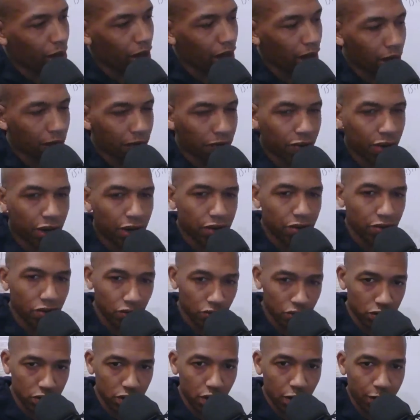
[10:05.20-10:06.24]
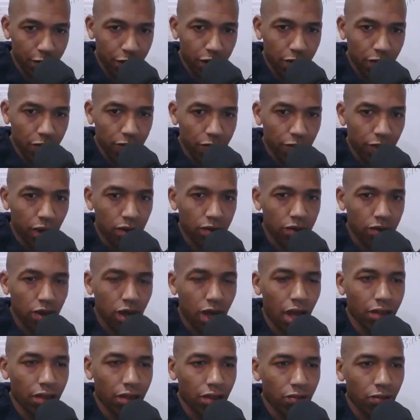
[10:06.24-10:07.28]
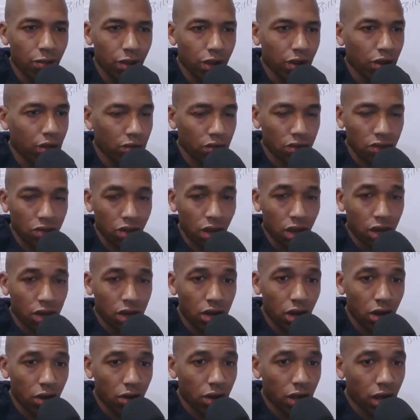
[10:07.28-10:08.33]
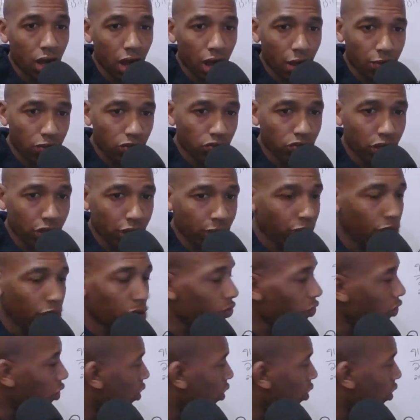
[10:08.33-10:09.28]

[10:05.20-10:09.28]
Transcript: paraphrasing or skipping the process. I just want y'all to know. I'm just trying to move